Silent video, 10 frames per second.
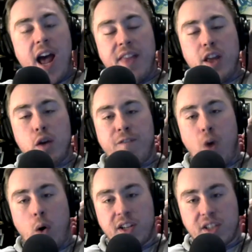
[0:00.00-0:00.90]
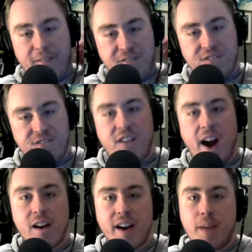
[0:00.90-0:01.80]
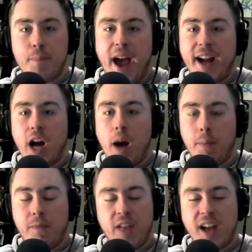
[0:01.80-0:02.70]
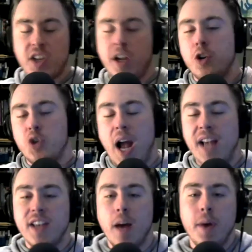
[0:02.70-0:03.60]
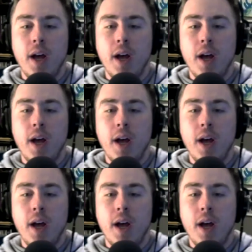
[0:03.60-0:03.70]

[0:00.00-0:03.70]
And then you focus on firing it back up, flexing your tricep.